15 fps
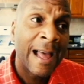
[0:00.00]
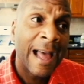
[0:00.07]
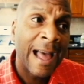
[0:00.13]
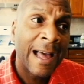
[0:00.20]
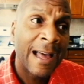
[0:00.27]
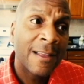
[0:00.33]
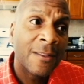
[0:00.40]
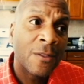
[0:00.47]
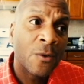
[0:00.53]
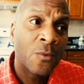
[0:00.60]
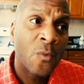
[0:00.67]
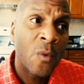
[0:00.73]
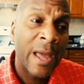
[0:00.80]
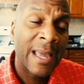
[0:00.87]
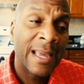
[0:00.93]
and the
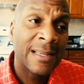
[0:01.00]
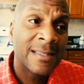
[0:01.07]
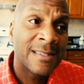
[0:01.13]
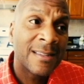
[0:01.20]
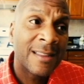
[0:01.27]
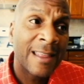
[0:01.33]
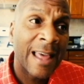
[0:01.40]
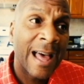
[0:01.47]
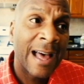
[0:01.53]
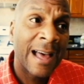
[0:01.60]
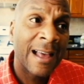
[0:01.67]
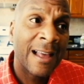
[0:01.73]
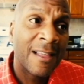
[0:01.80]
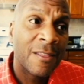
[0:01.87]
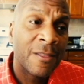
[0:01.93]
ways
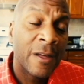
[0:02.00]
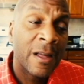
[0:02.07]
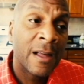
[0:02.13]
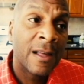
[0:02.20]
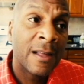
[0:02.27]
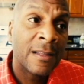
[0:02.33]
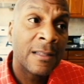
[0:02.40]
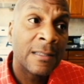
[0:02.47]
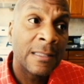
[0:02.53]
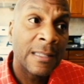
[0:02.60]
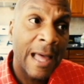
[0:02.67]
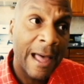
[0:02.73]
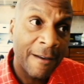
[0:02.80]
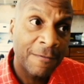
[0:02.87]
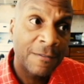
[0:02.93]
that the
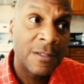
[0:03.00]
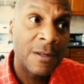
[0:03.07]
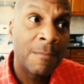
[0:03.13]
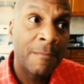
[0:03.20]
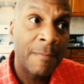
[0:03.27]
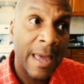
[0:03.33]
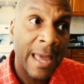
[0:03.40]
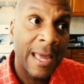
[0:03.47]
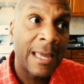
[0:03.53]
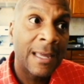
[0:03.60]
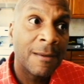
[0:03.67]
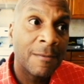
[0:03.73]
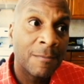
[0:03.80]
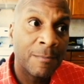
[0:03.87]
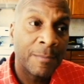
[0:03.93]
left may
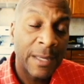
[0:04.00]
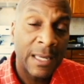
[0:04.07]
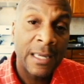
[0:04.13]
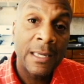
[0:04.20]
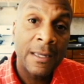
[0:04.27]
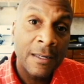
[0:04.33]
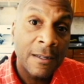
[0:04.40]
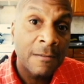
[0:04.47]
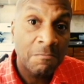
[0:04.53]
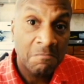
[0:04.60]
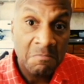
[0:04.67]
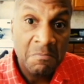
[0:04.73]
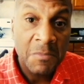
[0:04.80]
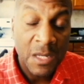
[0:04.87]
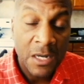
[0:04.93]
be,
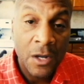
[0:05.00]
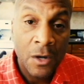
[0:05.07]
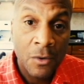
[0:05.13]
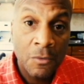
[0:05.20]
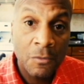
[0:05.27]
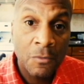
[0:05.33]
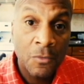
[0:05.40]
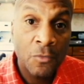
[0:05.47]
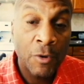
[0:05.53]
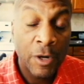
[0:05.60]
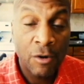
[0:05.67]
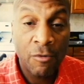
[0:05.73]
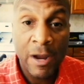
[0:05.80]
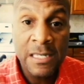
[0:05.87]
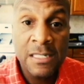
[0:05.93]
you know,
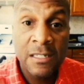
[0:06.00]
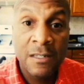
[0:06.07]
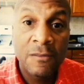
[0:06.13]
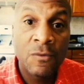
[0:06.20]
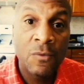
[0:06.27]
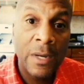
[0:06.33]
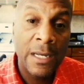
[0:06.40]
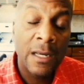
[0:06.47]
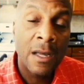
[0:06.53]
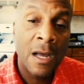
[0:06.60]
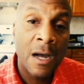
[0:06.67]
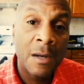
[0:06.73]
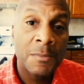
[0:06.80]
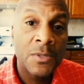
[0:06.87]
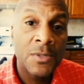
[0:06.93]
regressive when it
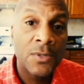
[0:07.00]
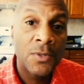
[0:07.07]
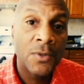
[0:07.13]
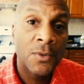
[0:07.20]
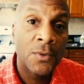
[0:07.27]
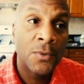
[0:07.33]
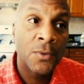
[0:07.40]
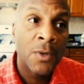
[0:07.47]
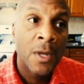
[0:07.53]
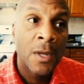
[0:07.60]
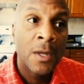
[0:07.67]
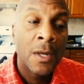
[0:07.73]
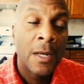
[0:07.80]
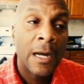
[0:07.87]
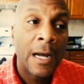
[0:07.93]
comes to
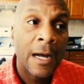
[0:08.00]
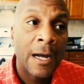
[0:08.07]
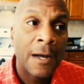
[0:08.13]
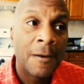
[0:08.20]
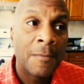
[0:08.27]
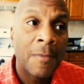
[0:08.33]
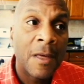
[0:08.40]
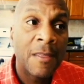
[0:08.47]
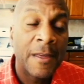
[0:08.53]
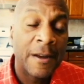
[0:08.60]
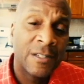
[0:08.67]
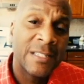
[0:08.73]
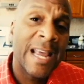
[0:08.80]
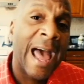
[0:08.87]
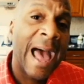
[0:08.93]
um, their
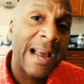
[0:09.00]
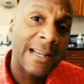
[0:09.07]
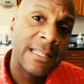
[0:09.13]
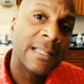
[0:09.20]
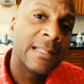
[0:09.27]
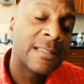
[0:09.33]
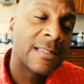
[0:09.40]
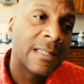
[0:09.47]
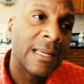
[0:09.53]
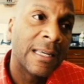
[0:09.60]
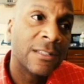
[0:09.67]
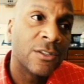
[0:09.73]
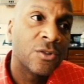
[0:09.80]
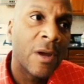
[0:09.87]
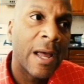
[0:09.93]
tactics
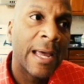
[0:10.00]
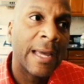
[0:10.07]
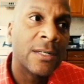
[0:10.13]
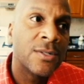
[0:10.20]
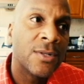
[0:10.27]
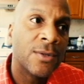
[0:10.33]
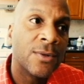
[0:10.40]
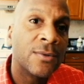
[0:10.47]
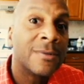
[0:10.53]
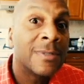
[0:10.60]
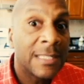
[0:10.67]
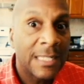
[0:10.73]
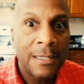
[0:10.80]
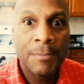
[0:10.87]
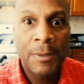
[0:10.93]
in trying to
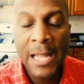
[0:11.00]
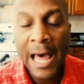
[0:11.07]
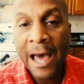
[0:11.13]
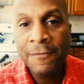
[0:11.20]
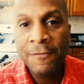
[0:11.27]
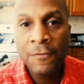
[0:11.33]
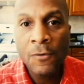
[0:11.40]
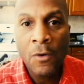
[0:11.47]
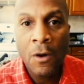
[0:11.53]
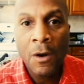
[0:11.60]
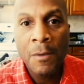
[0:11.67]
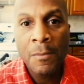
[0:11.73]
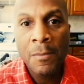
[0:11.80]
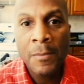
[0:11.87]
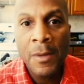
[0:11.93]

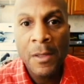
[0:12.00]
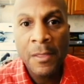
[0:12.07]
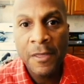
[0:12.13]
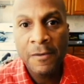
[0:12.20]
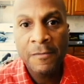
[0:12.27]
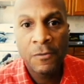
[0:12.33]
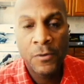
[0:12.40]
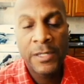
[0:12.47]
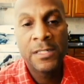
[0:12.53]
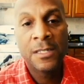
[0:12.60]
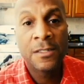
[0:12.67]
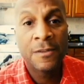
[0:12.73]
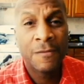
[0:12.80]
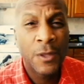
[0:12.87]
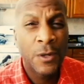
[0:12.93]
deplatform the
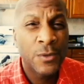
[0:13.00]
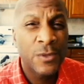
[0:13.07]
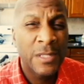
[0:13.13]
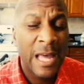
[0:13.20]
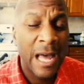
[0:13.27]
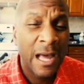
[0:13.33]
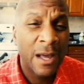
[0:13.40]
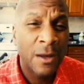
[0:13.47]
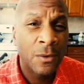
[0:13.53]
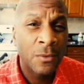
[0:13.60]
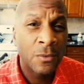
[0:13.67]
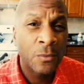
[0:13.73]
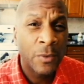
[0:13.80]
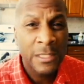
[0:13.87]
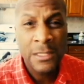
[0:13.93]
voices of those that
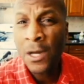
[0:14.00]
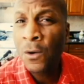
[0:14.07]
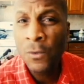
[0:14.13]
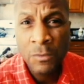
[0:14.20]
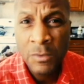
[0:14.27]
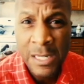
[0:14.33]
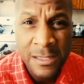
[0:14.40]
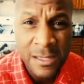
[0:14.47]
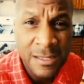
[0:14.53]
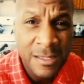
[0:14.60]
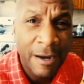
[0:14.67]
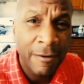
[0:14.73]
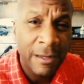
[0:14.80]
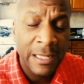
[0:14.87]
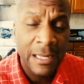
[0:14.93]
we don't
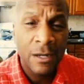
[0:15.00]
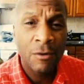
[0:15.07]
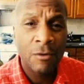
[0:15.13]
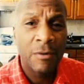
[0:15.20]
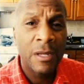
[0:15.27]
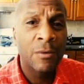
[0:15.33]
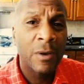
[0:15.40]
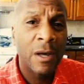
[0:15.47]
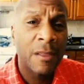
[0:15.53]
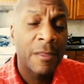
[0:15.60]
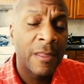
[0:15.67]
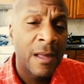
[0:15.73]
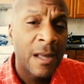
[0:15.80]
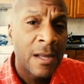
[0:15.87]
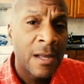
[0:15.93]
necessarily agree with.
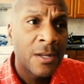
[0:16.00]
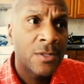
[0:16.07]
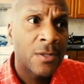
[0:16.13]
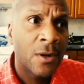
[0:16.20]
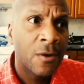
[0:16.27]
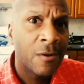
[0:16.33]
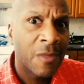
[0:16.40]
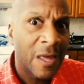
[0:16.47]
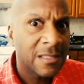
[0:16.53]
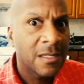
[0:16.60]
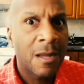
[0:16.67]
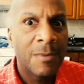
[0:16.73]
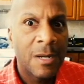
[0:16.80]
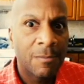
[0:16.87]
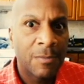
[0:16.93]
So that's
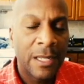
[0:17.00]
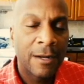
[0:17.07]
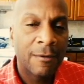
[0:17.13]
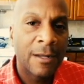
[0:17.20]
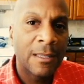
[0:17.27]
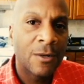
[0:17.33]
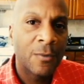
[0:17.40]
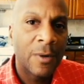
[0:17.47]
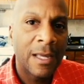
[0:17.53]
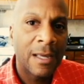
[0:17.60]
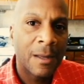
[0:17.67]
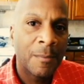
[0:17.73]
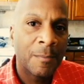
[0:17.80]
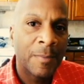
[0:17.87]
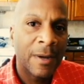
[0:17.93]
coming up later in the week,
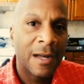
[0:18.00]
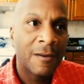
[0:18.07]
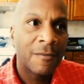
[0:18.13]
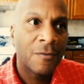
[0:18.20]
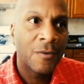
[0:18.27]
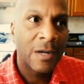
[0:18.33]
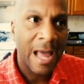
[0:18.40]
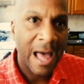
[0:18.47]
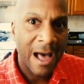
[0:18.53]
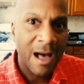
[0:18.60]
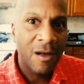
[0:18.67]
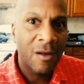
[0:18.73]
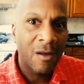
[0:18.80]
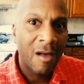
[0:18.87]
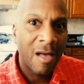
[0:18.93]
but for now,
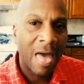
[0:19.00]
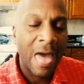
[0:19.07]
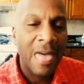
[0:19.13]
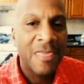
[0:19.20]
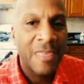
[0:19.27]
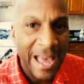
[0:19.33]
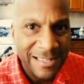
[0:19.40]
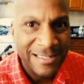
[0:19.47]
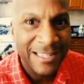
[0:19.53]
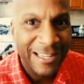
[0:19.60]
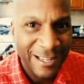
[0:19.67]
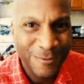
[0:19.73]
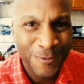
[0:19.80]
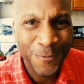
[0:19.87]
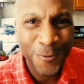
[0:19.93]
that's
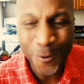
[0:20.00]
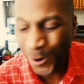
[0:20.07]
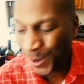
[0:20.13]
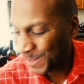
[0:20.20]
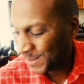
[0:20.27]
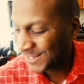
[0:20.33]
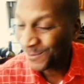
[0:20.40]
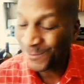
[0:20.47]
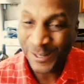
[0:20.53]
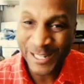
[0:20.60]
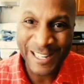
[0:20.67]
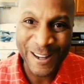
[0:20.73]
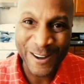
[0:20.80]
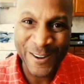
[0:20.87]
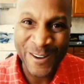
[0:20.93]
it for this
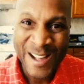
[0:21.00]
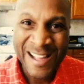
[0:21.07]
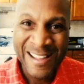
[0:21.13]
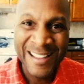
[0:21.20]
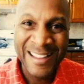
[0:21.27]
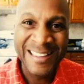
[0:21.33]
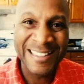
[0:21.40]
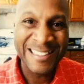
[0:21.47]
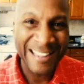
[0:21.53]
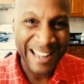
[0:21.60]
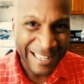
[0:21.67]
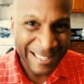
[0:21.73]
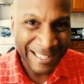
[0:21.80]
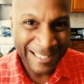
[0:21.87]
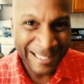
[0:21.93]
video.
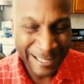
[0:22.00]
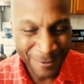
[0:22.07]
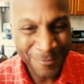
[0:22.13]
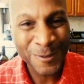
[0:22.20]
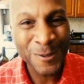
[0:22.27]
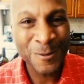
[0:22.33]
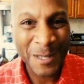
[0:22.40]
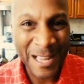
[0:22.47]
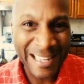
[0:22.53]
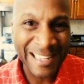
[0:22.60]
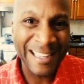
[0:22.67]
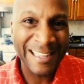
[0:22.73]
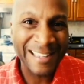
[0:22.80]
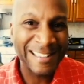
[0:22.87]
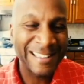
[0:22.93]
Like it if you like
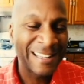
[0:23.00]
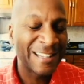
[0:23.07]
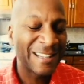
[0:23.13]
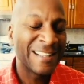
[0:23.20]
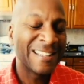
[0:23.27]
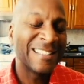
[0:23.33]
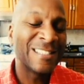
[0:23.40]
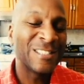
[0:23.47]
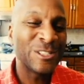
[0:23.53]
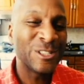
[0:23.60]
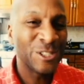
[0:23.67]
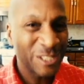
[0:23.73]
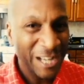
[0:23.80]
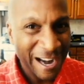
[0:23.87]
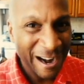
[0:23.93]
it.
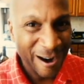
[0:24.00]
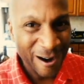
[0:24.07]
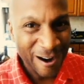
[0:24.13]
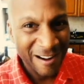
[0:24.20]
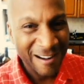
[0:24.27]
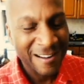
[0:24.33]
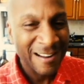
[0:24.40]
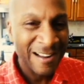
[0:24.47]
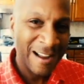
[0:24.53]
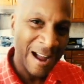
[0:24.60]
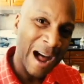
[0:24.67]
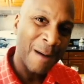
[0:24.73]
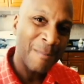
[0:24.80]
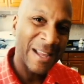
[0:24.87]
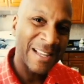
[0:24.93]
Share,
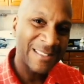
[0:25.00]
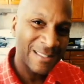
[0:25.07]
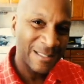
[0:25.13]
comment,